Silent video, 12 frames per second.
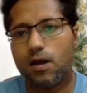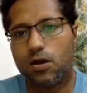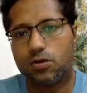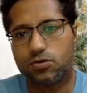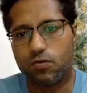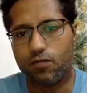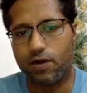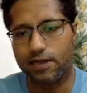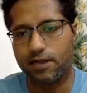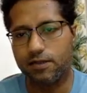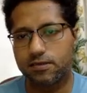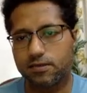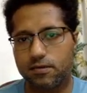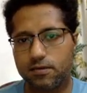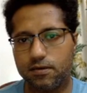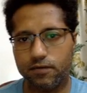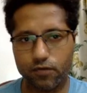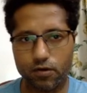So what else
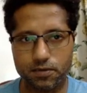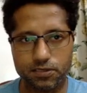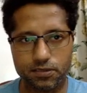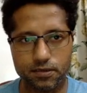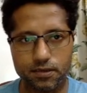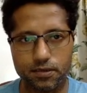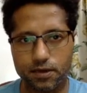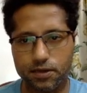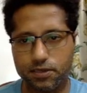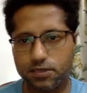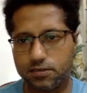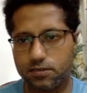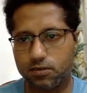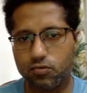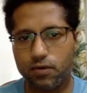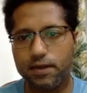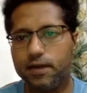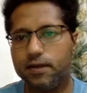information in RHS do
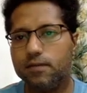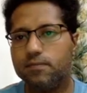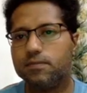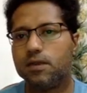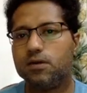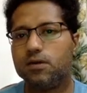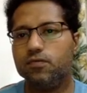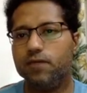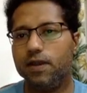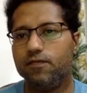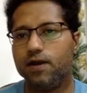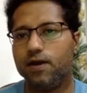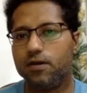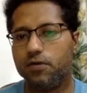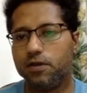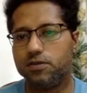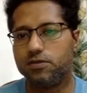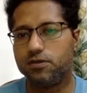I need to verify to
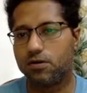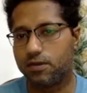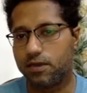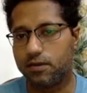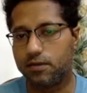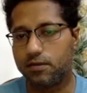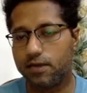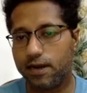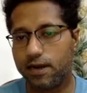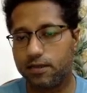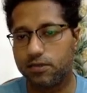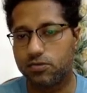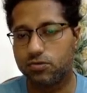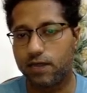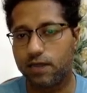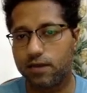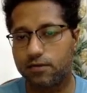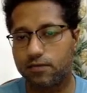ensure that these two
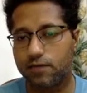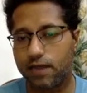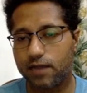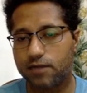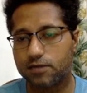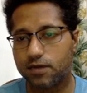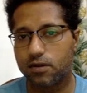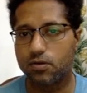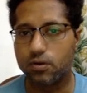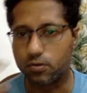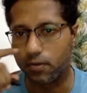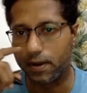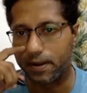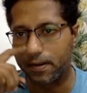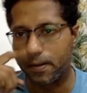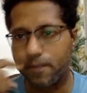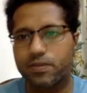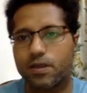triangles are congruent?
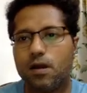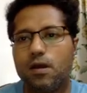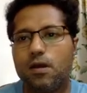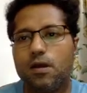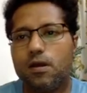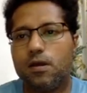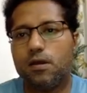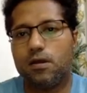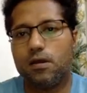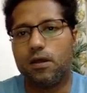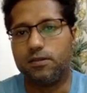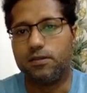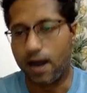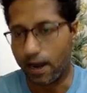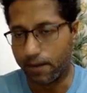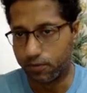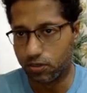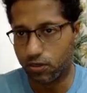The
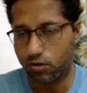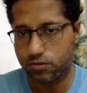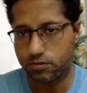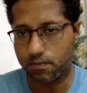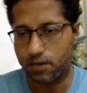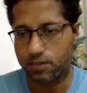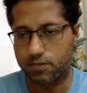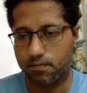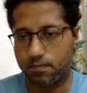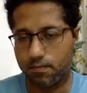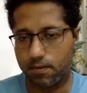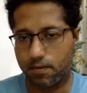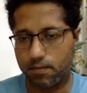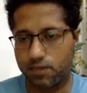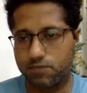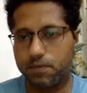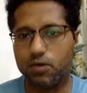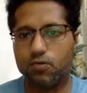hypotenuse
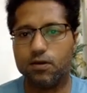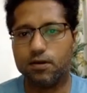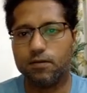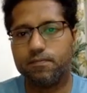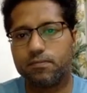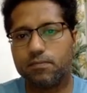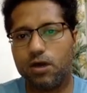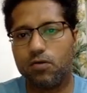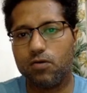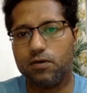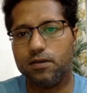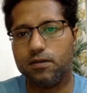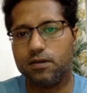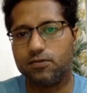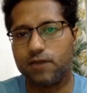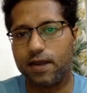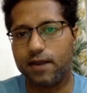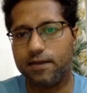must be equal. Now in the
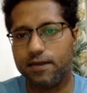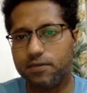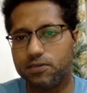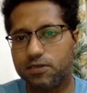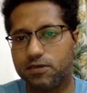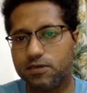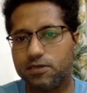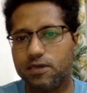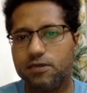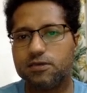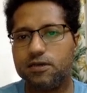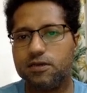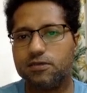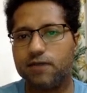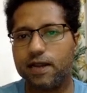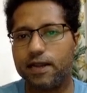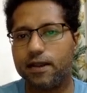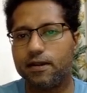triangle ABC, since it is
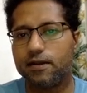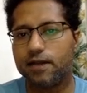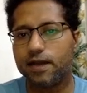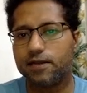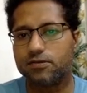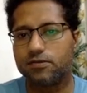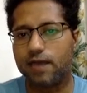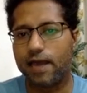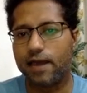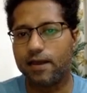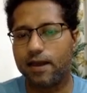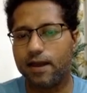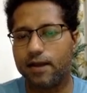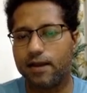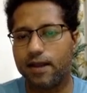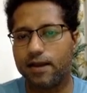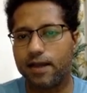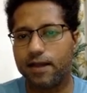right angled at
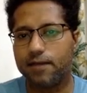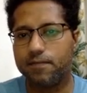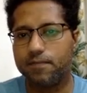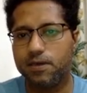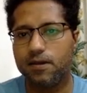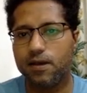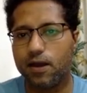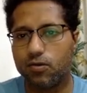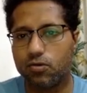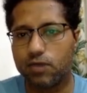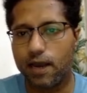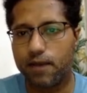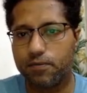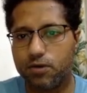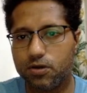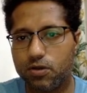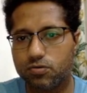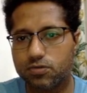angle B, I know the
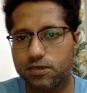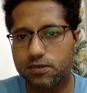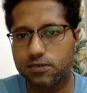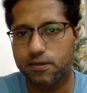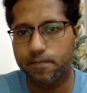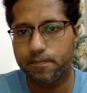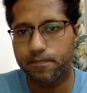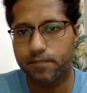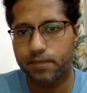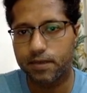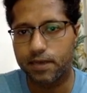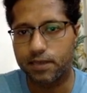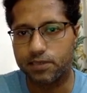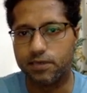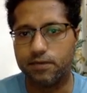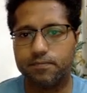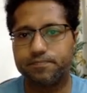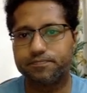hypotenuse is
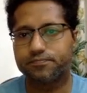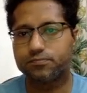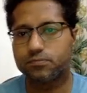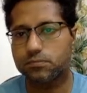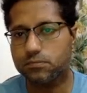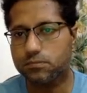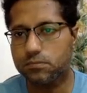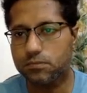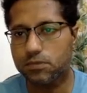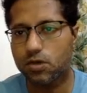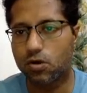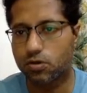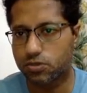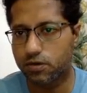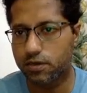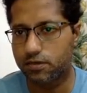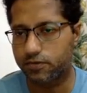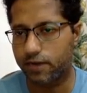AC. Also
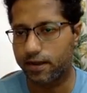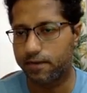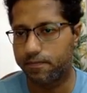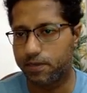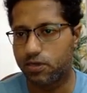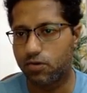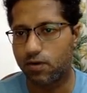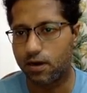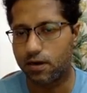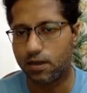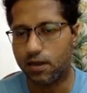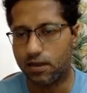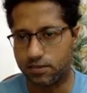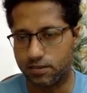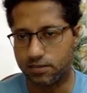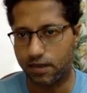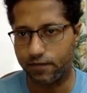in triangle PQR, since I've